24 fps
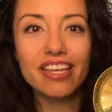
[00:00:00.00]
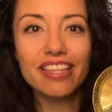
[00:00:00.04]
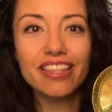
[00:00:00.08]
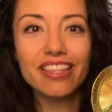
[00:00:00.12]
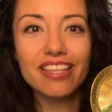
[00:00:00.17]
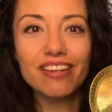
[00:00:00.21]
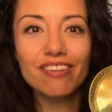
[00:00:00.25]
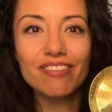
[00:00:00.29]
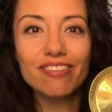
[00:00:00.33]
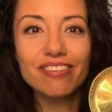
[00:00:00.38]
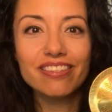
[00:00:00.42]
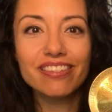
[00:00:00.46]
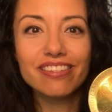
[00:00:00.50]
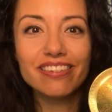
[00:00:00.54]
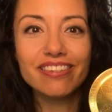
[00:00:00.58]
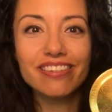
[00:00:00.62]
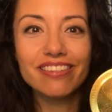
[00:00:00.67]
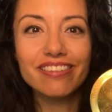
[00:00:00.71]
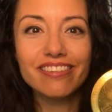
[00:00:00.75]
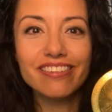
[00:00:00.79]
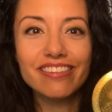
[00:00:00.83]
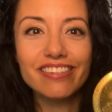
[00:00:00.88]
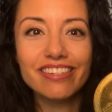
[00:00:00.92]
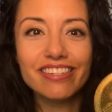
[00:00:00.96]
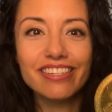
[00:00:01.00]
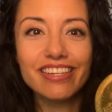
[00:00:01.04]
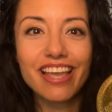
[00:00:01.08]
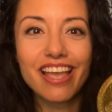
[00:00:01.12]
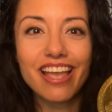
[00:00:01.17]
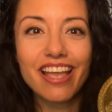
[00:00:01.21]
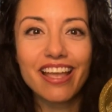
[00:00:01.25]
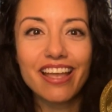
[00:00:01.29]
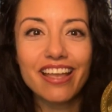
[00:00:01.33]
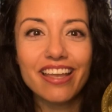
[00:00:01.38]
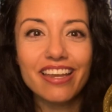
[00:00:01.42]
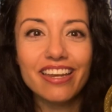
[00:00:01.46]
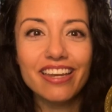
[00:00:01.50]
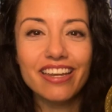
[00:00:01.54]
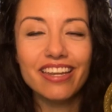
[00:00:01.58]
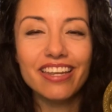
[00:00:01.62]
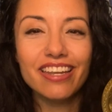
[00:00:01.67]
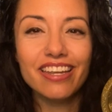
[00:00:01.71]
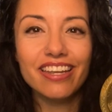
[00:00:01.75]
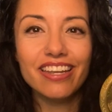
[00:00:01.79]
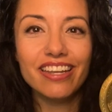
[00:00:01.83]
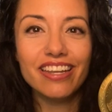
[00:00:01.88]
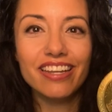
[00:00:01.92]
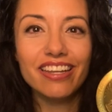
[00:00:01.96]
they're still
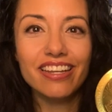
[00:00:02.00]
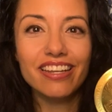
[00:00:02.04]
shiny.